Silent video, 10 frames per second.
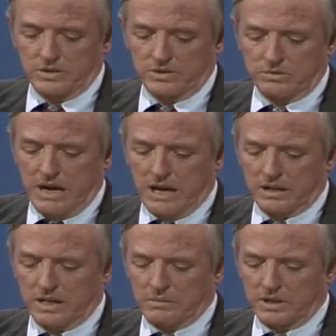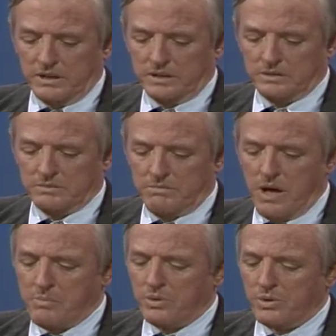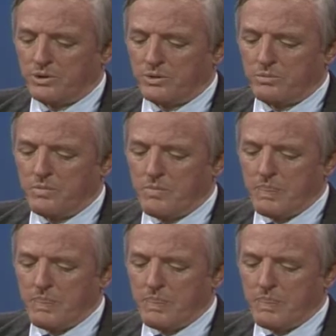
to academic populism,